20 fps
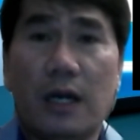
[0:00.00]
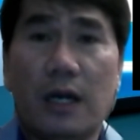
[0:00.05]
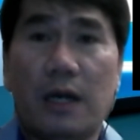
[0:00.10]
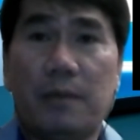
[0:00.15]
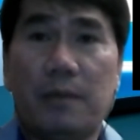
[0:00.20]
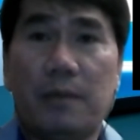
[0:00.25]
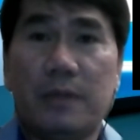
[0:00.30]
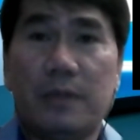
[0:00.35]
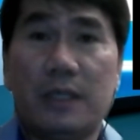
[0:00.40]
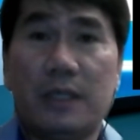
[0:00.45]

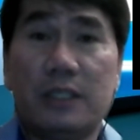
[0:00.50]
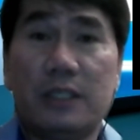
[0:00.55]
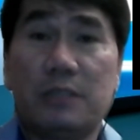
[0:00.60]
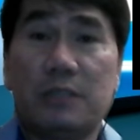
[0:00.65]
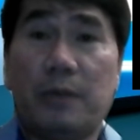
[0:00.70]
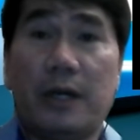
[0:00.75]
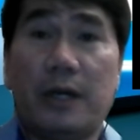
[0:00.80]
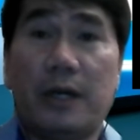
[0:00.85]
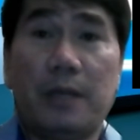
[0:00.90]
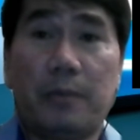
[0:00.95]
this is
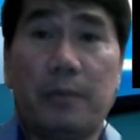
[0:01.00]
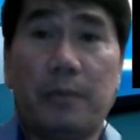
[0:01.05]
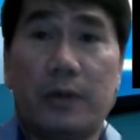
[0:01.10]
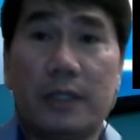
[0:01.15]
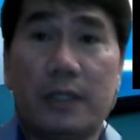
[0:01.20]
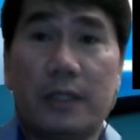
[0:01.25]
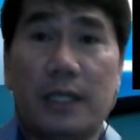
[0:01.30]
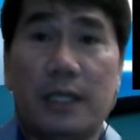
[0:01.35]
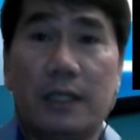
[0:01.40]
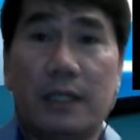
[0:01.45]
very
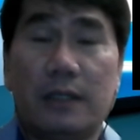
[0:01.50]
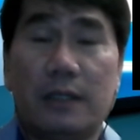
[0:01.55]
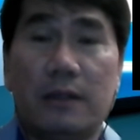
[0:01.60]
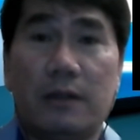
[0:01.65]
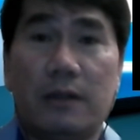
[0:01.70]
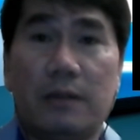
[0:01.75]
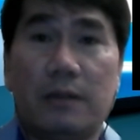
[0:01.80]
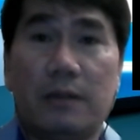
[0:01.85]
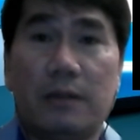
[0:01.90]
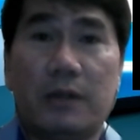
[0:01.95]
important
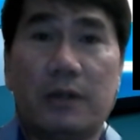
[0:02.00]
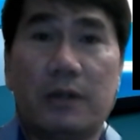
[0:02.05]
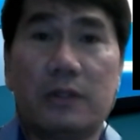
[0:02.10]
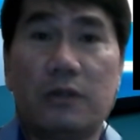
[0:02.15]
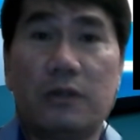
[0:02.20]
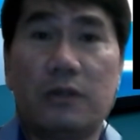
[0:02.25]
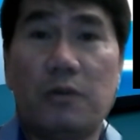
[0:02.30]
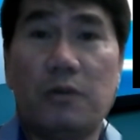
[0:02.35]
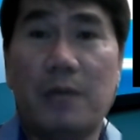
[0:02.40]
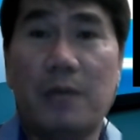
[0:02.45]
because
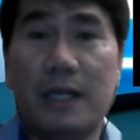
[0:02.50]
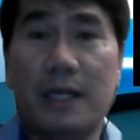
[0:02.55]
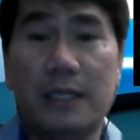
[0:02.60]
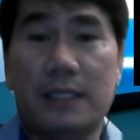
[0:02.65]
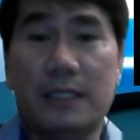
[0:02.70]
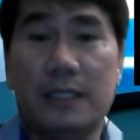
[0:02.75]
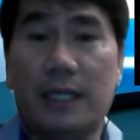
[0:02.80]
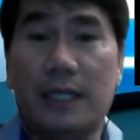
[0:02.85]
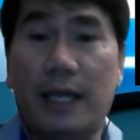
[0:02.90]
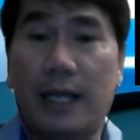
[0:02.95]
no man is
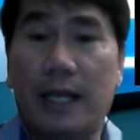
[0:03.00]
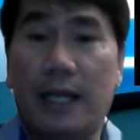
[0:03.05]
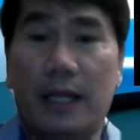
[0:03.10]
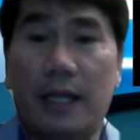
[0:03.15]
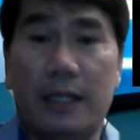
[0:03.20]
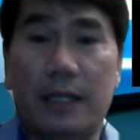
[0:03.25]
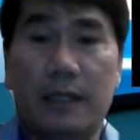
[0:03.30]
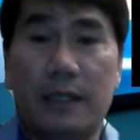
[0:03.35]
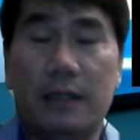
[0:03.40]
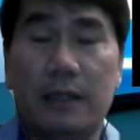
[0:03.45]
an
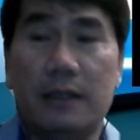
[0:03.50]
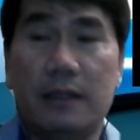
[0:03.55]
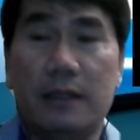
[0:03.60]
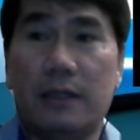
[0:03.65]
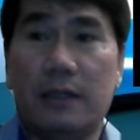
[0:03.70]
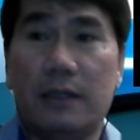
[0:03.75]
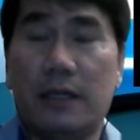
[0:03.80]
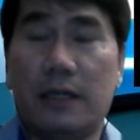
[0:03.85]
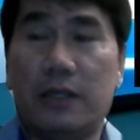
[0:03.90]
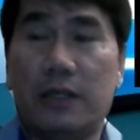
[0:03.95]
island.
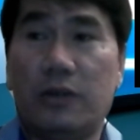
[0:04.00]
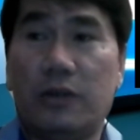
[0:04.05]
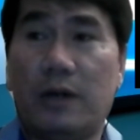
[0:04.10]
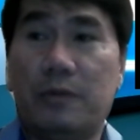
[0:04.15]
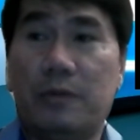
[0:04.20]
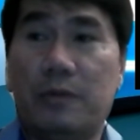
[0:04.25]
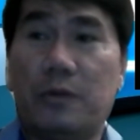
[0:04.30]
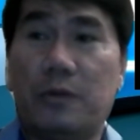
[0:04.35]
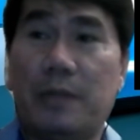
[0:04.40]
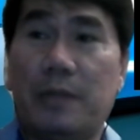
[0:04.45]
You have
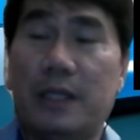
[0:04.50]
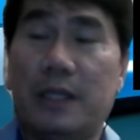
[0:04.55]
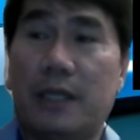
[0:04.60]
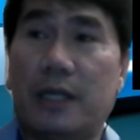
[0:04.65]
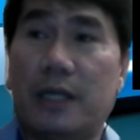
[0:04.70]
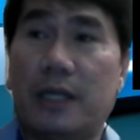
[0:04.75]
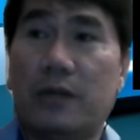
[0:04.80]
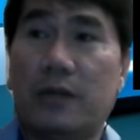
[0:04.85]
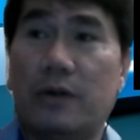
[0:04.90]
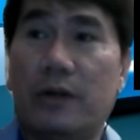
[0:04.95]
to
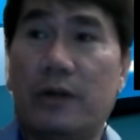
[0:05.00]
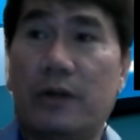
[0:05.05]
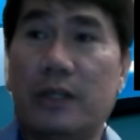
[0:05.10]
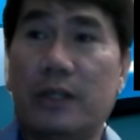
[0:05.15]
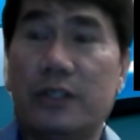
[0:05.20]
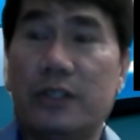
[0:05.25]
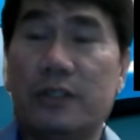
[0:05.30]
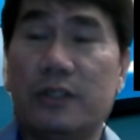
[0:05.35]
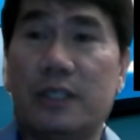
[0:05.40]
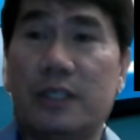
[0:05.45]
maintain good
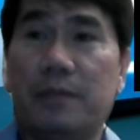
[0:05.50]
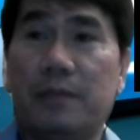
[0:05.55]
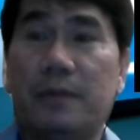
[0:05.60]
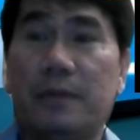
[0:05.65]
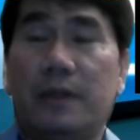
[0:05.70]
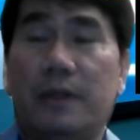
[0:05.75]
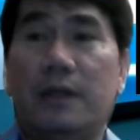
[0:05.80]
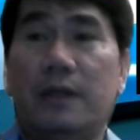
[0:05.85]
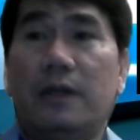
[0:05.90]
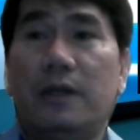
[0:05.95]
relationship
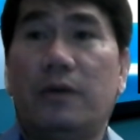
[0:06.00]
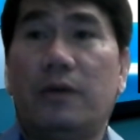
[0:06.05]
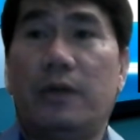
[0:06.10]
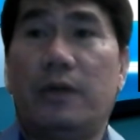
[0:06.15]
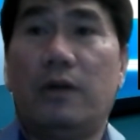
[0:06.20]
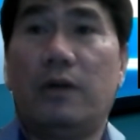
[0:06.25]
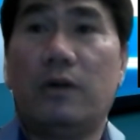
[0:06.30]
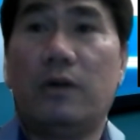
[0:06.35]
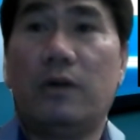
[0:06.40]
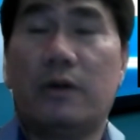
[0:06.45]
with
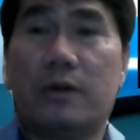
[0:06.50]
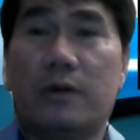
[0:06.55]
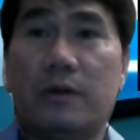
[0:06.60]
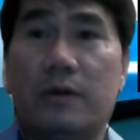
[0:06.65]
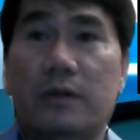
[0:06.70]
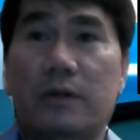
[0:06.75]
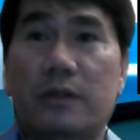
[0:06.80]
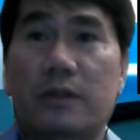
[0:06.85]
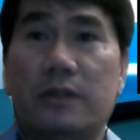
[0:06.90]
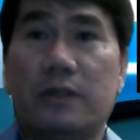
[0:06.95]
all crew
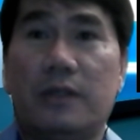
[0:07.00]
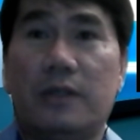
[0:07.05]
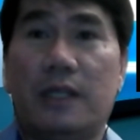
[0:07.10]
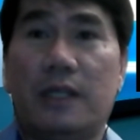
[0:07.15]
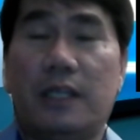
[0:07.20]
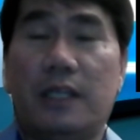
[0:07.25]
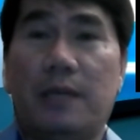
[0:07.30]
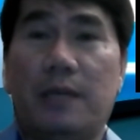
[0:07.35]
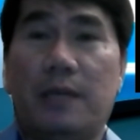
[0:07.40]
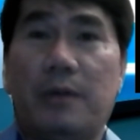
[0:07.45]
so that
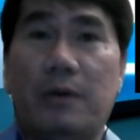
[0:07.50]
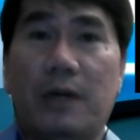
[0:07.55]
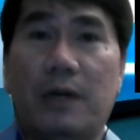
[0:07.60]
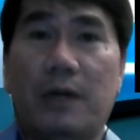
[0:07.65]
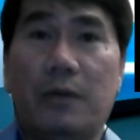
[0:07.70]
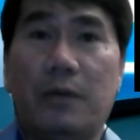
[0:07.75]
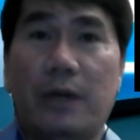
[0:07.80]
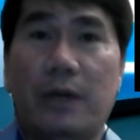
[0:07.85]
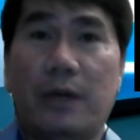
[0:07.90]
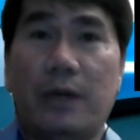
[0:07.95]
everyone
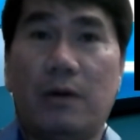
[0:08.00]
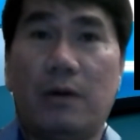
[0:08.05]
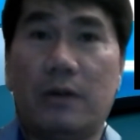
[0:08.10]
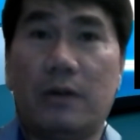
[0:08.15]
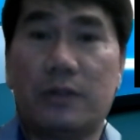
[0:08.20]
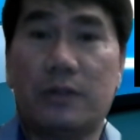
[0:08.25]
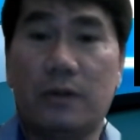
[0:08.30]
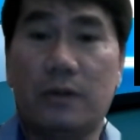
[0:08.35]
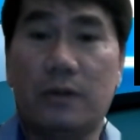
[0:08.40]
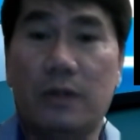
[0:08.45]
will
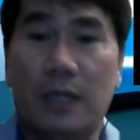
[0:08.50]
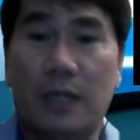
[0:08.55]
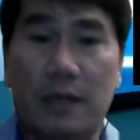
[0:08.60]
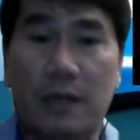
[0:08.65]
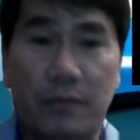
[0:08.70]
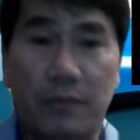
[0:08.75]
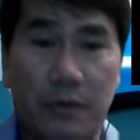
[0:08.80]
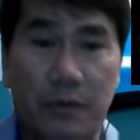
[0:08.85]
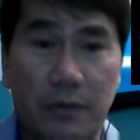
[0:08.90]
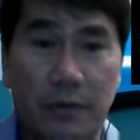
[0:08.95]
also love
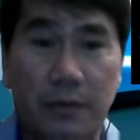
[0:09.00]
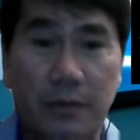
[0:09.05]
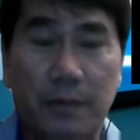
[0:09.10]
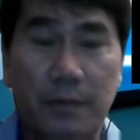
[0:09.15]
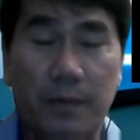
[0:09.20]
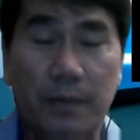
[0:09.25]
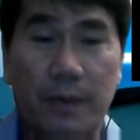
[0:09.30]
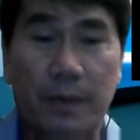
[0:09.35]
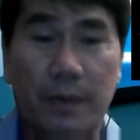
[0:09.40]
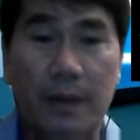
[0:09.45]
you.
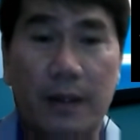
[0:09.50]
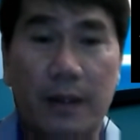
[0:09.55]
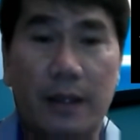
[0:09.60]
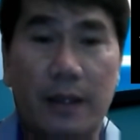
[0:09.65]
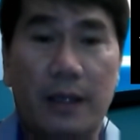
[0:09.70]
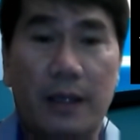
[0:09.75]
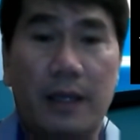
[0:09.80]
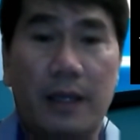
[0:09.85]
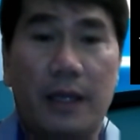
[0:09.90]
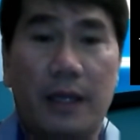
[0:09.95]

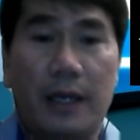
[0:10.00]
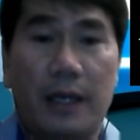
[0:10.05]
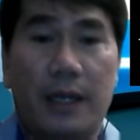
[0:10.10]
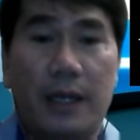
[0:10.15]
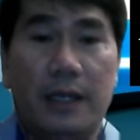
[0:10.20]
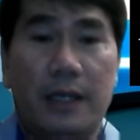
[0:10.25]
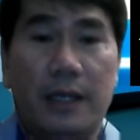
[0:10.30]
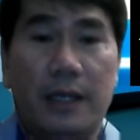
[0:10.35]
And